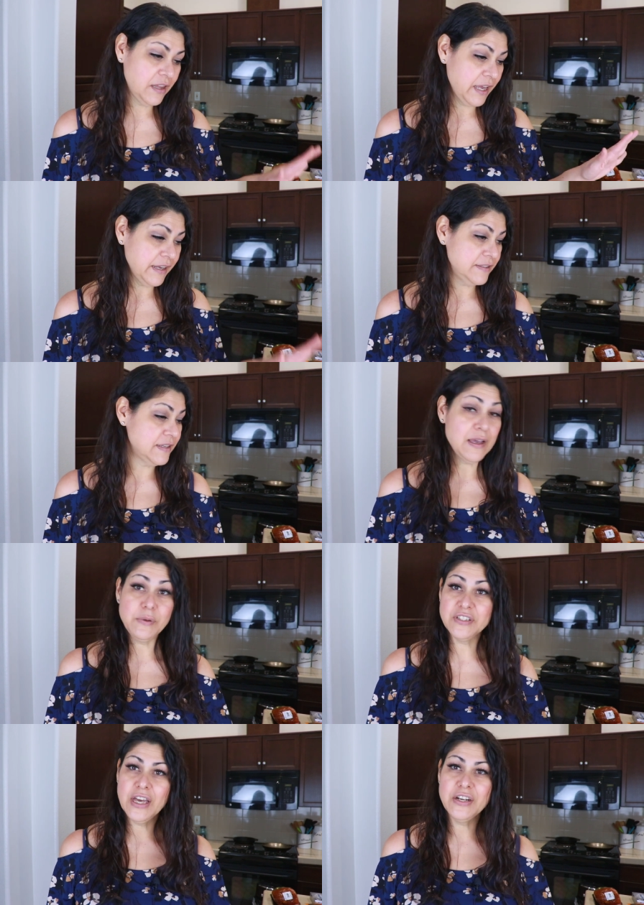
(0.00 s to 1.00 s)
Like I said, that
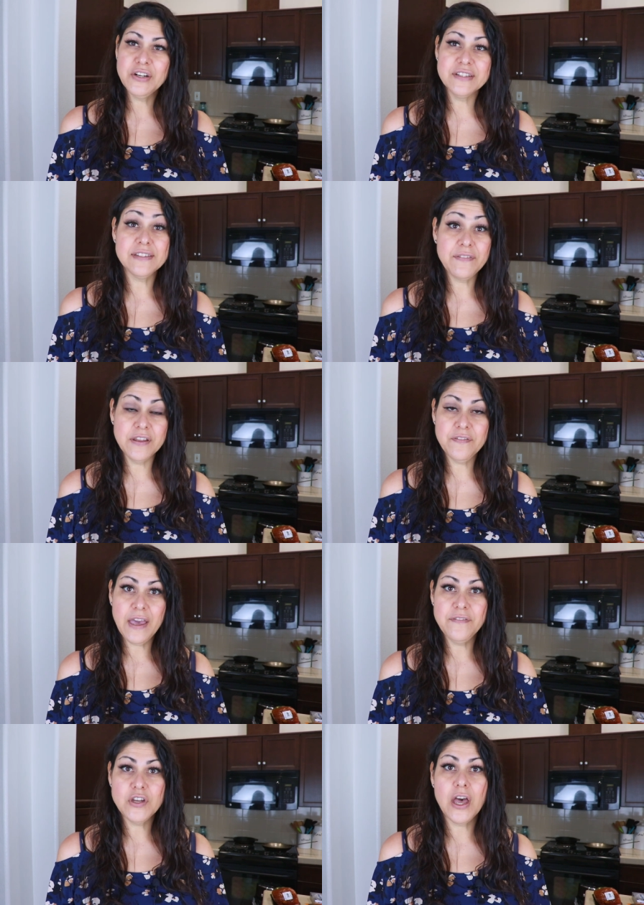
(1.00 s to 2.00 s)
was
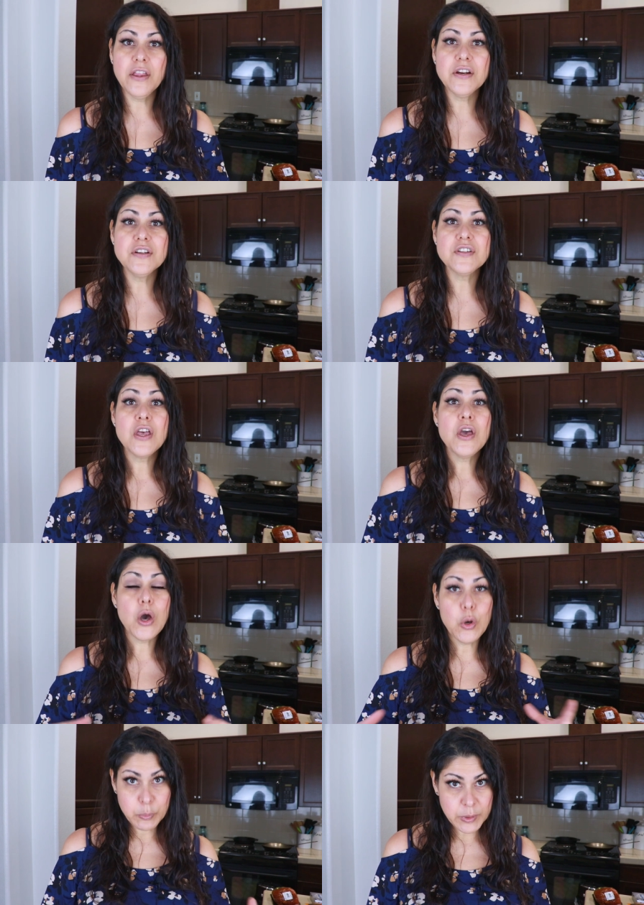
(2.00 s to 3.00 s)
$175
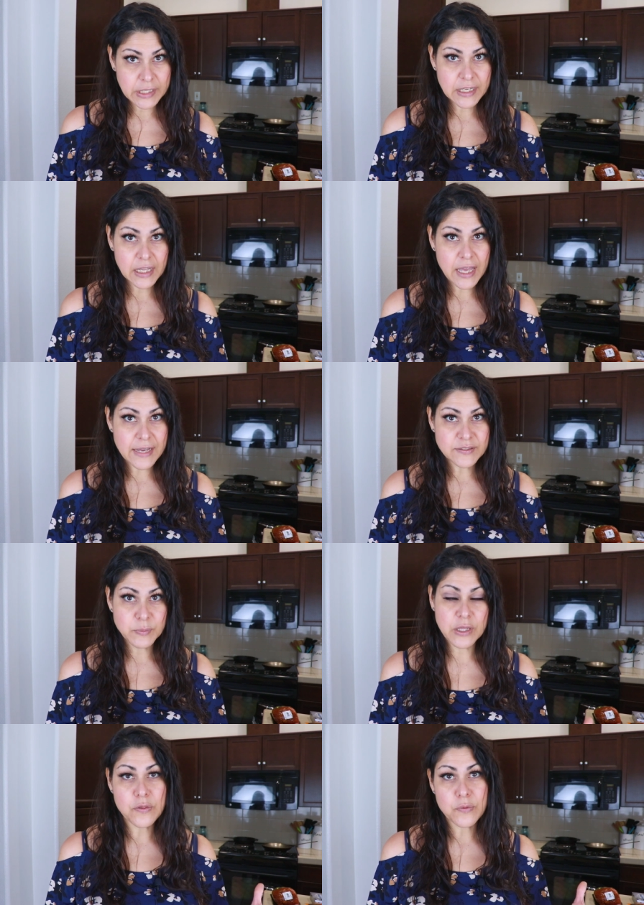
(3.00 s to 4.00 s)
hoping that it lasts
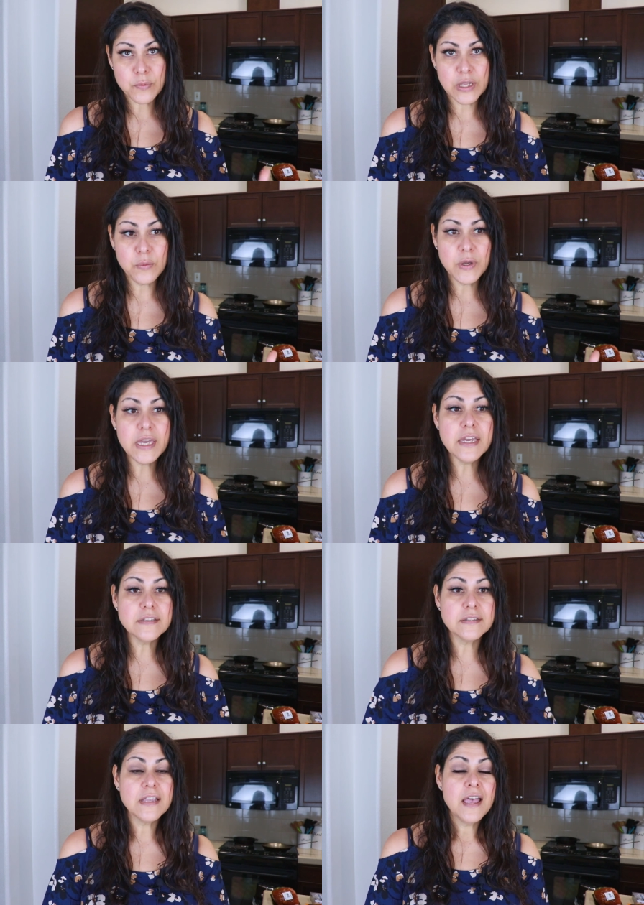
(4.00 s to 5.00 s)
me three
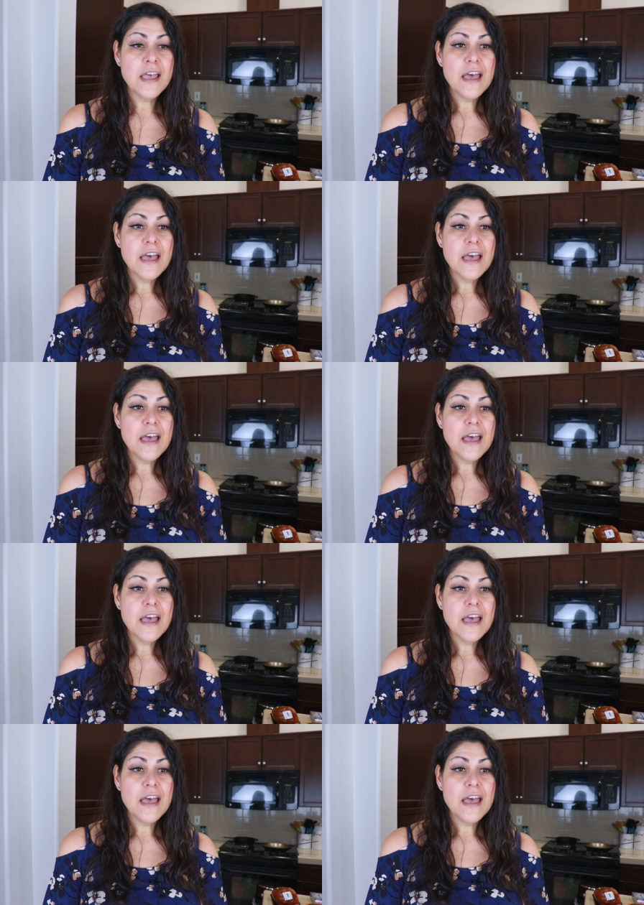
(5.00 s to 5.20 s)
weeks.